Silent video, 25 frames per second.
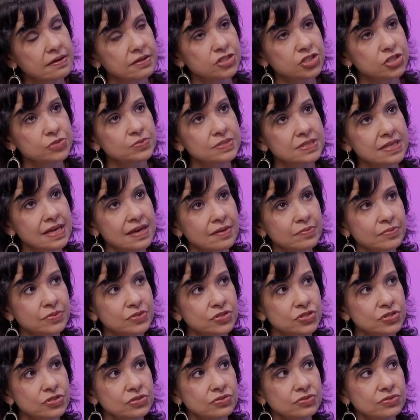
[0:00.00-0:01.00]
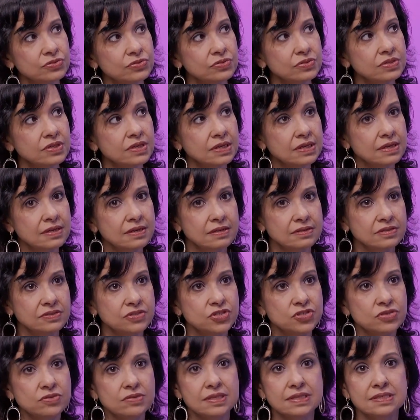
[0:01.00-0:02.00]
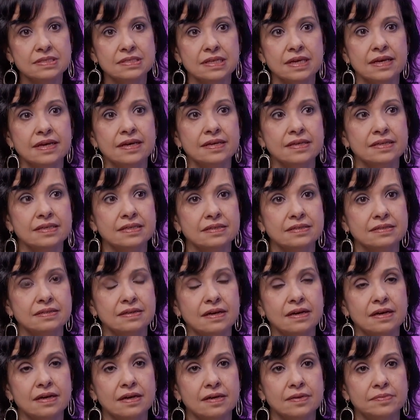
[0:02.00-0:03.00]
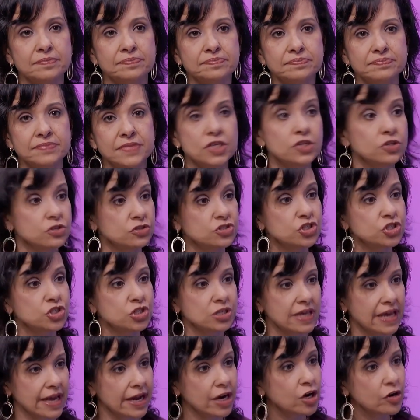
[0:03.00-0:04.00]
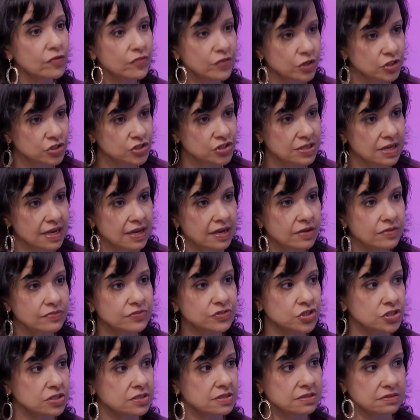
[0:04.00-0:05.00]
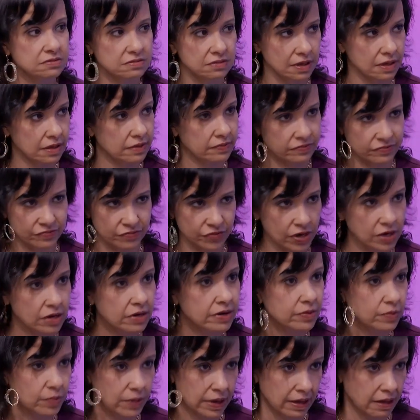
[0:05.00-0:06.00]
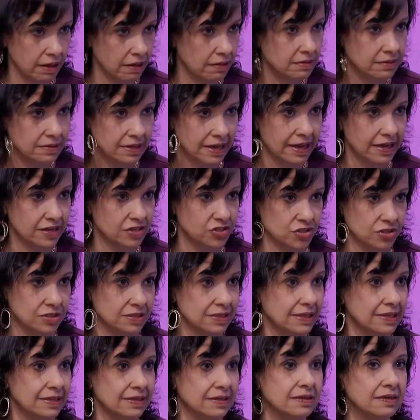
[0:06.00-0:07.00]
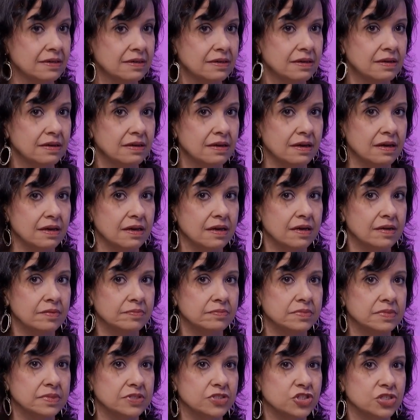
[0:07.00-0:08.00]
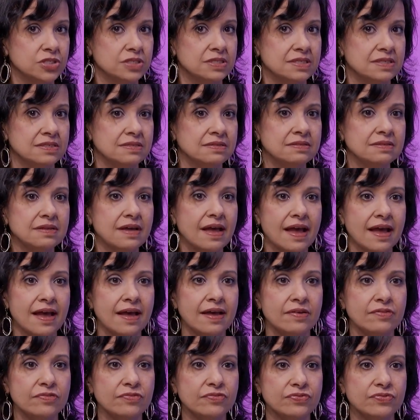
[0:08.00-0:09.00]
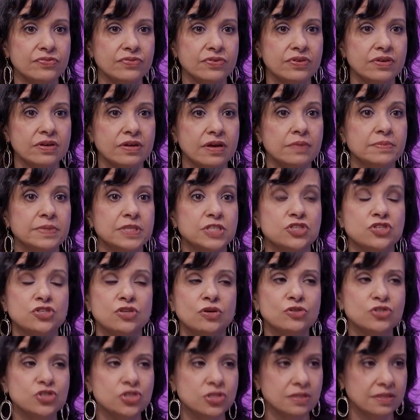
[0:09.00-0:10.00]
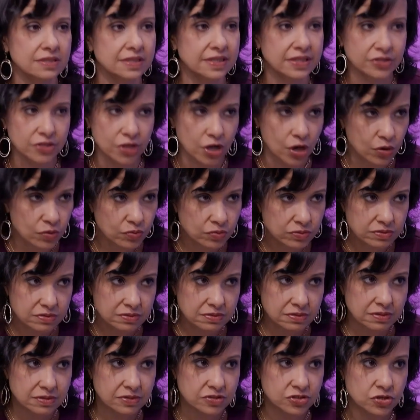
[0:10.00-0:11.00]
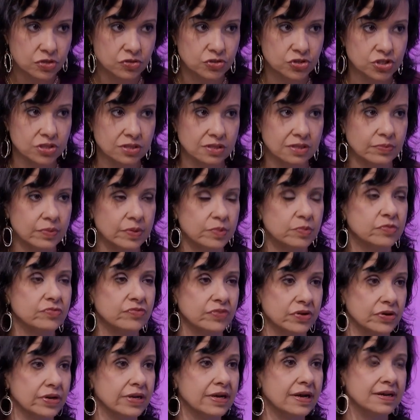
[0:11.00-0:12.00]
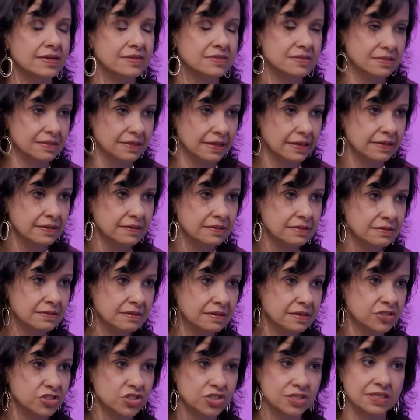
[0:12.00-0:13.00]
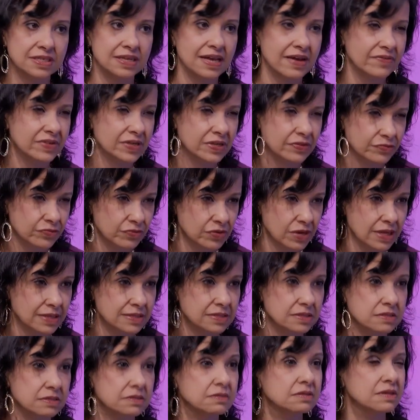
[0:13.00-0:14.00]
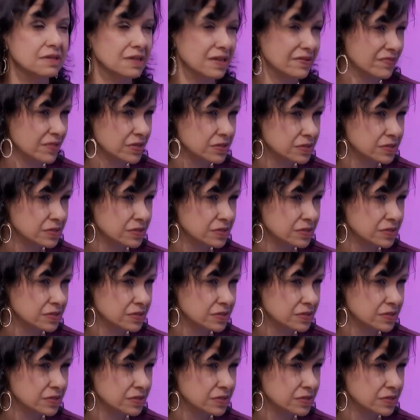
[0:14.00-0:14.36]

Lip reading: She was able to do things like, she took care of herself. She's very well, actually. She didn't have, socially, no. Socially, we were very isolated, and she didn't have any friends, if